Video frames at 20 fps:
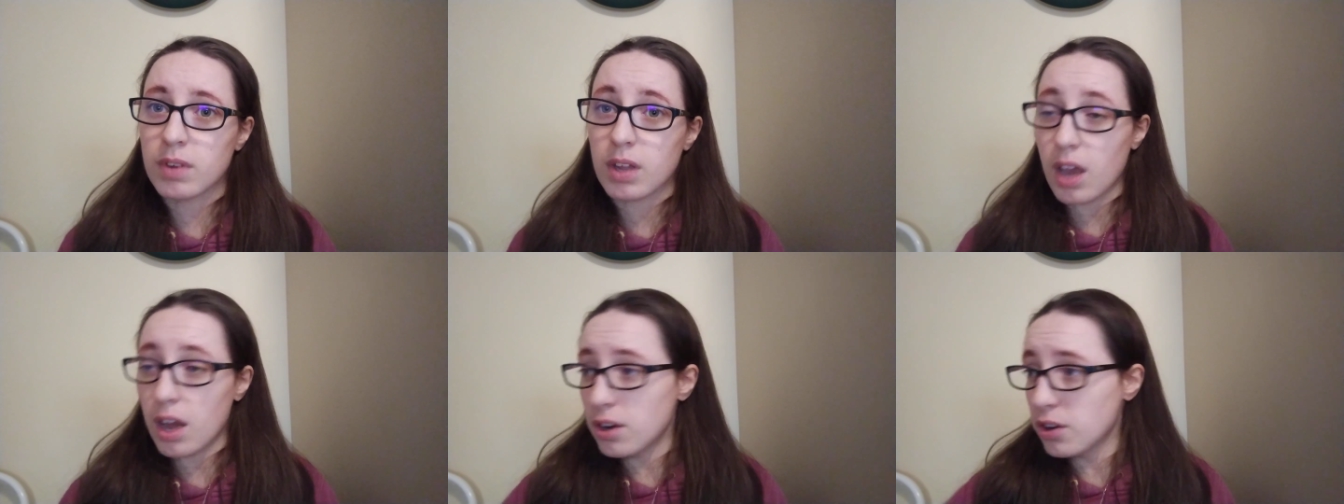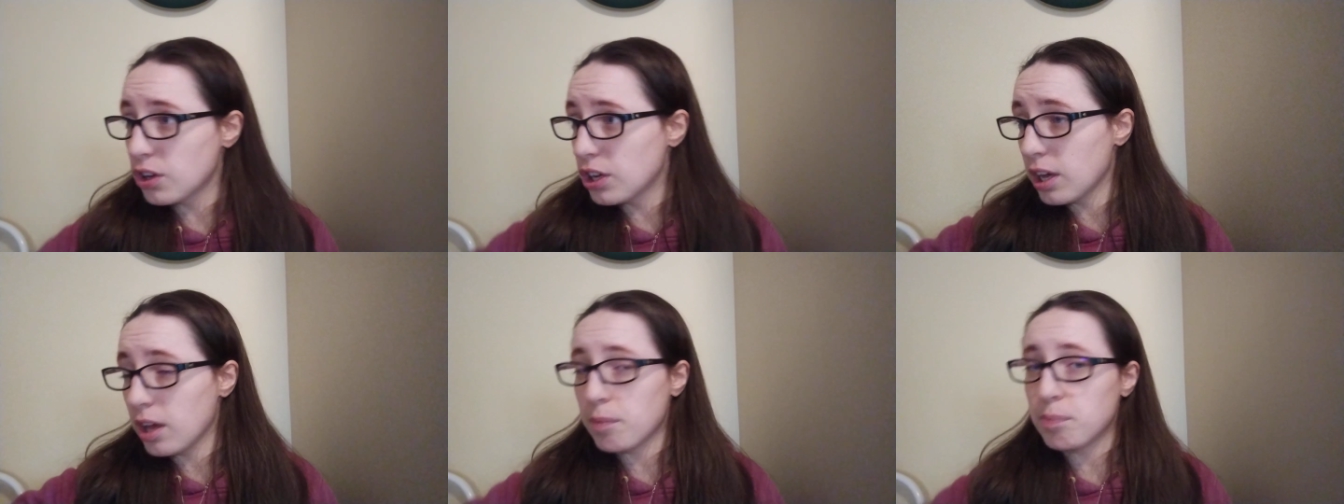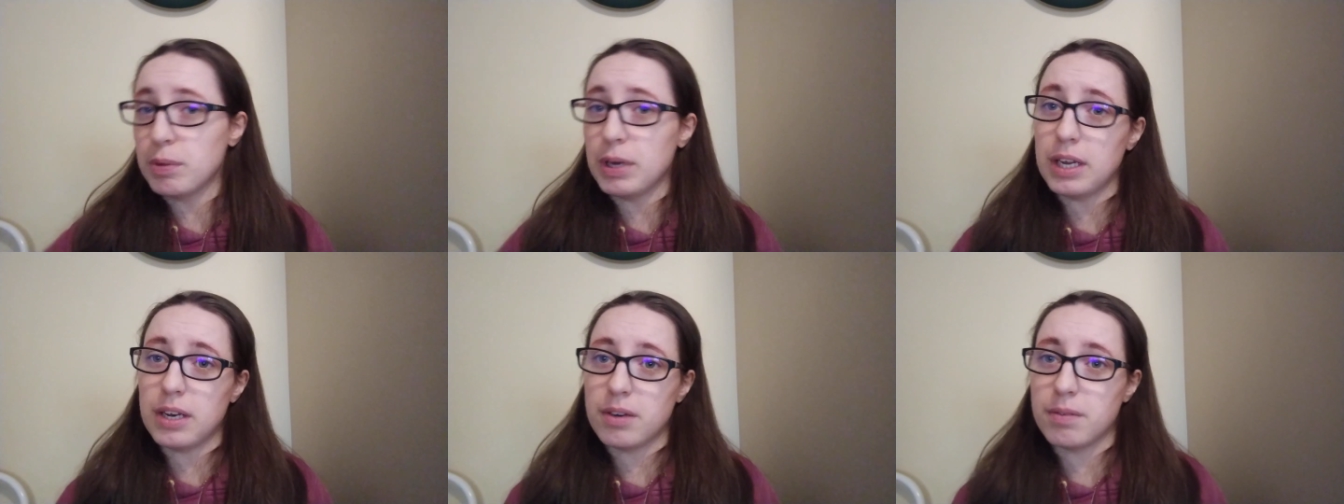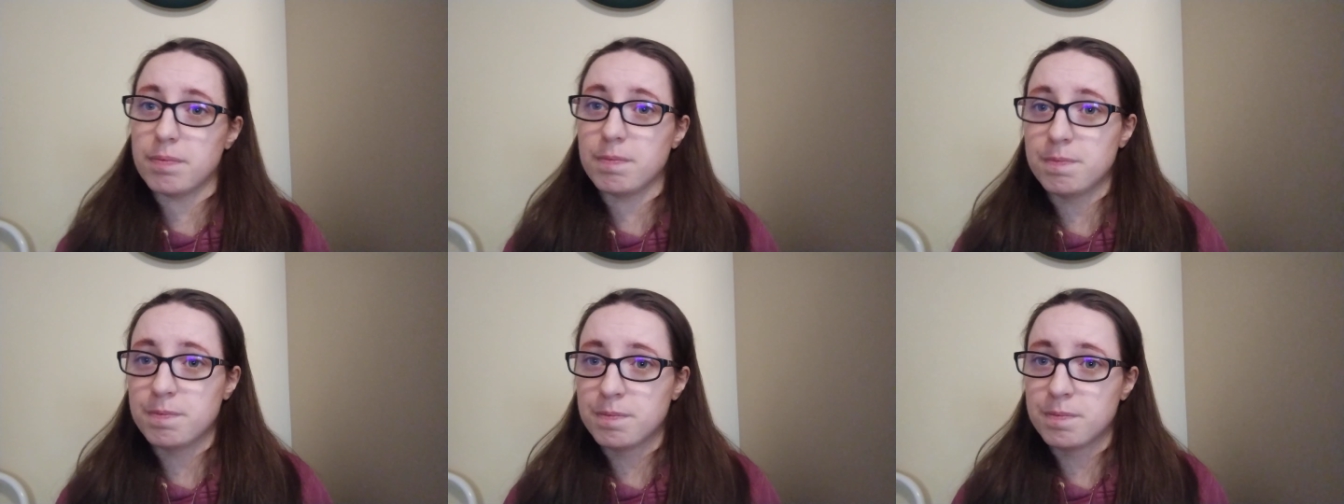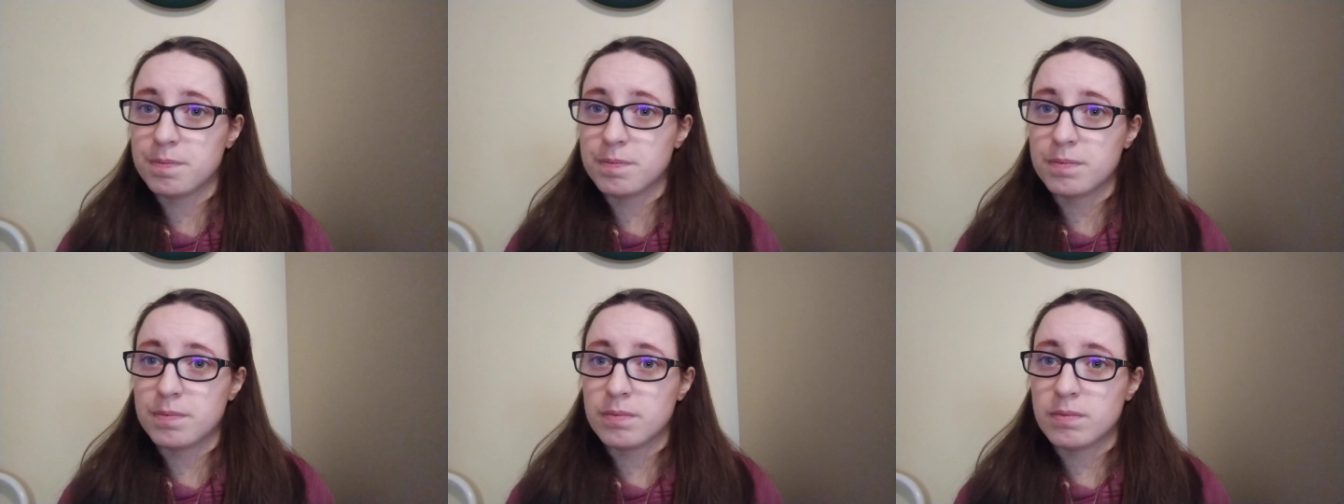And you get beaten.
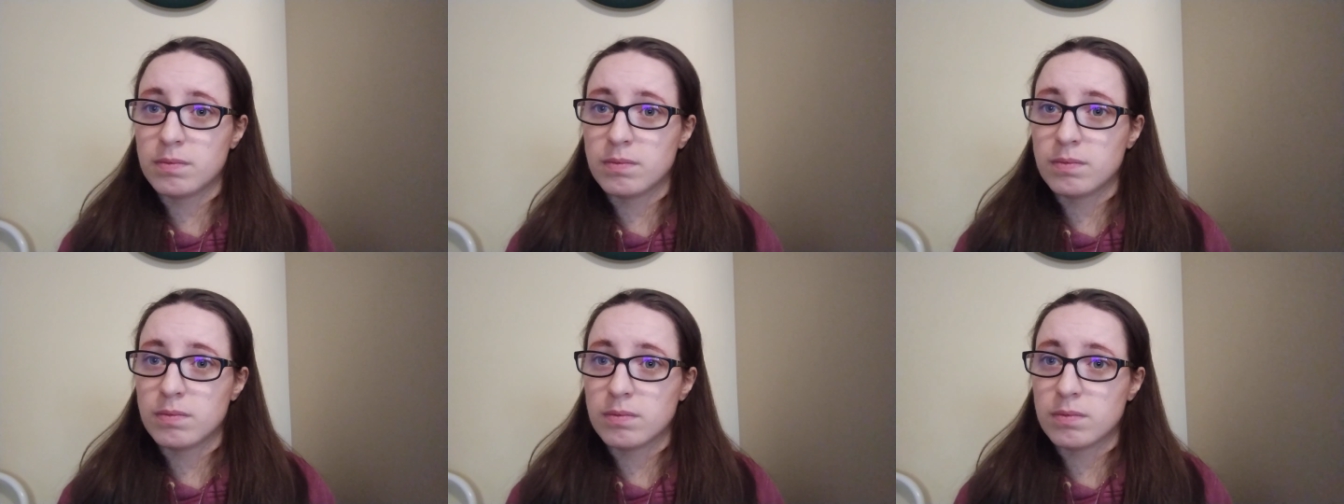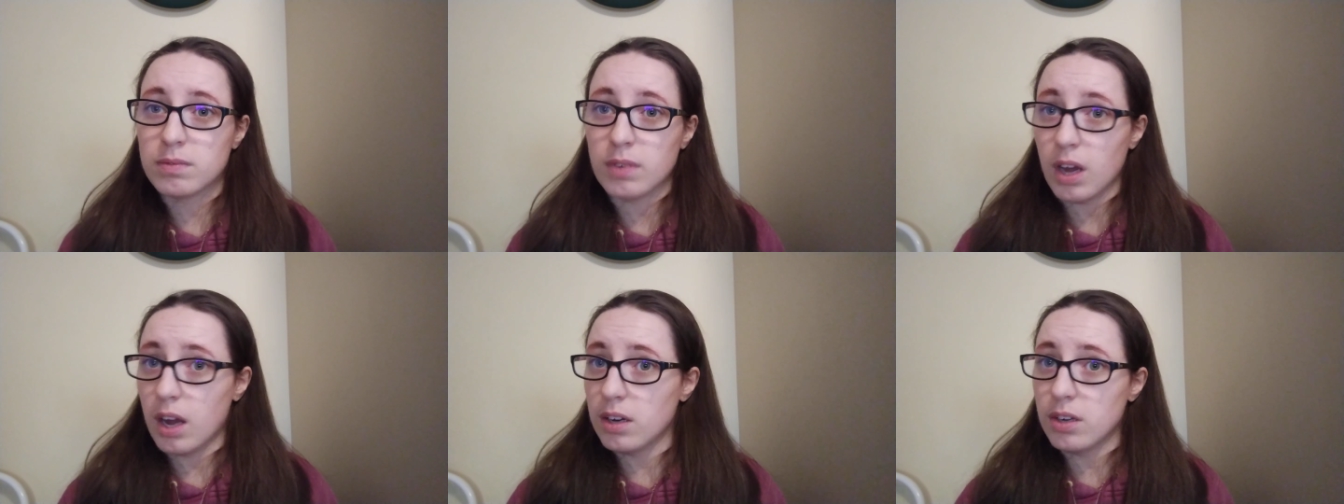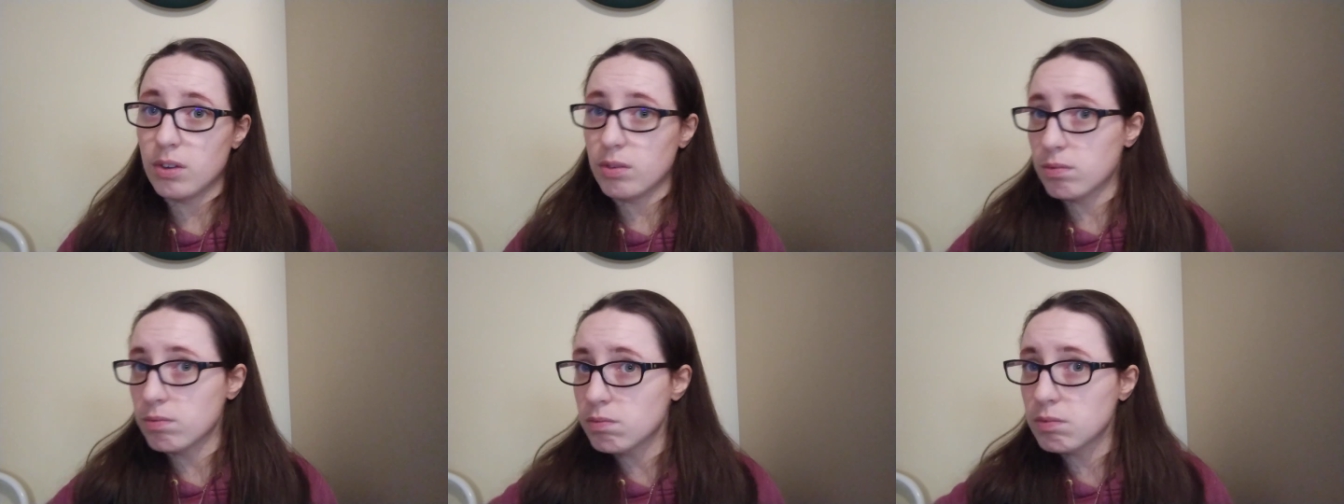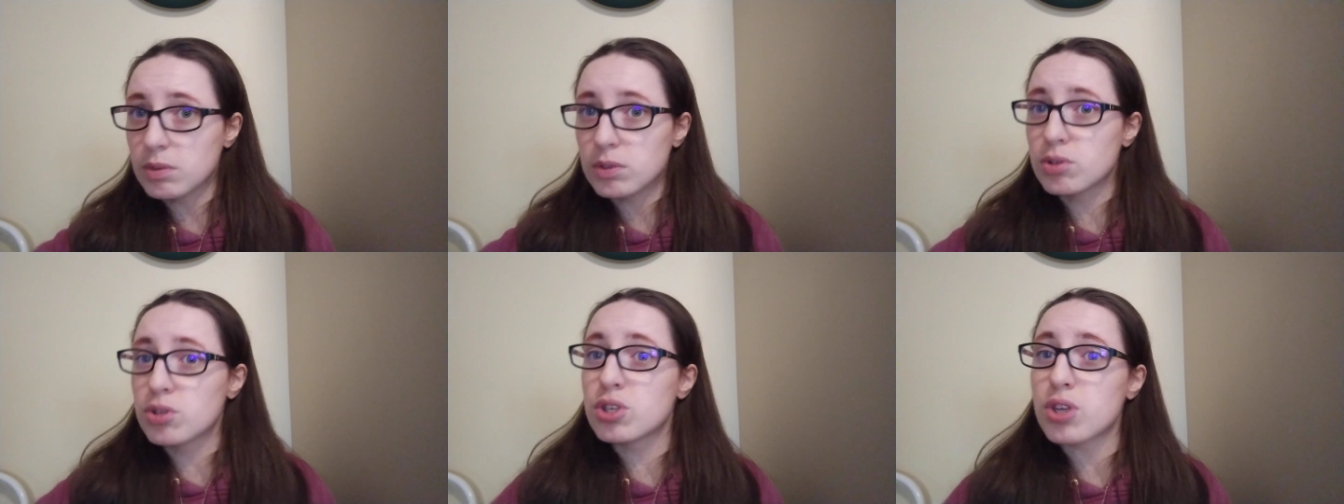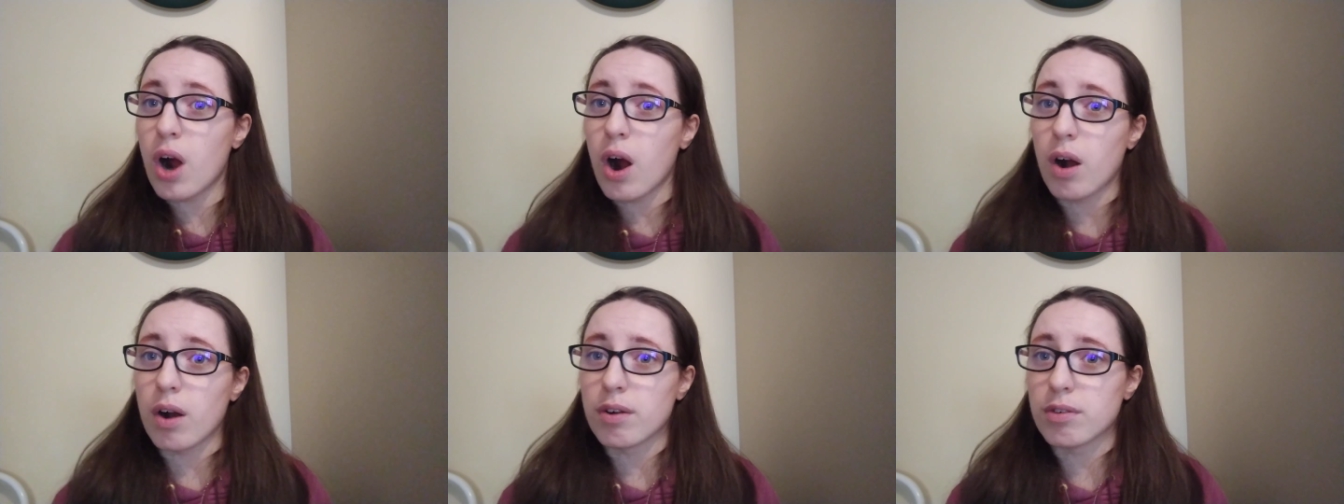And you
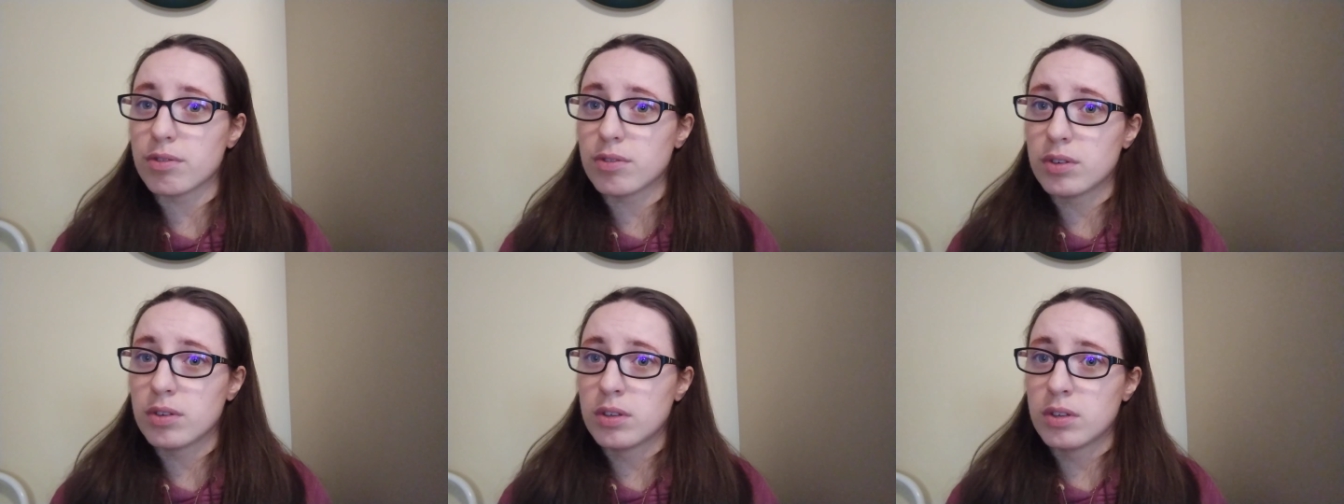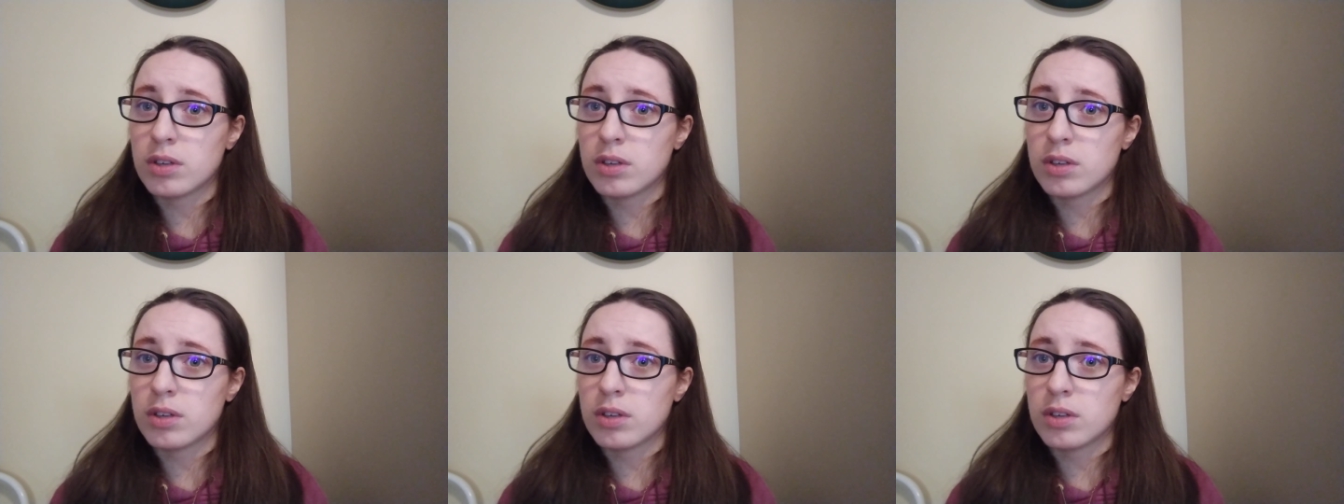starve.